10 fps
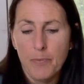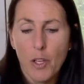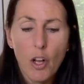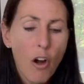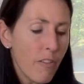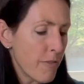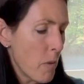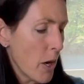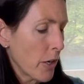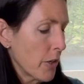golf
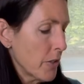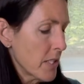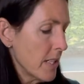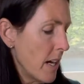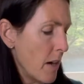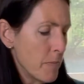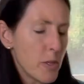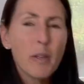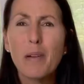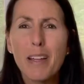markers.
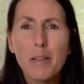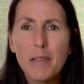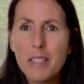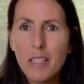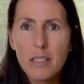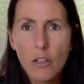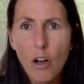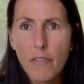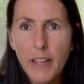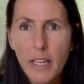You can buy them at Dick's,
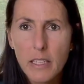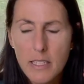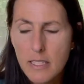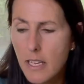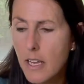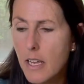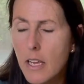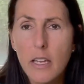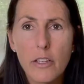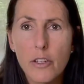Golf
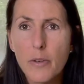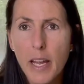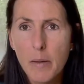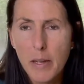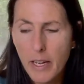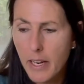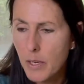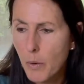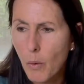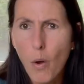Galaxy, you name it,
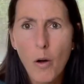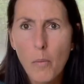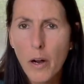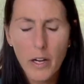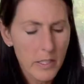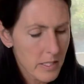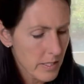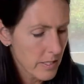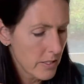anywhere, Walmart,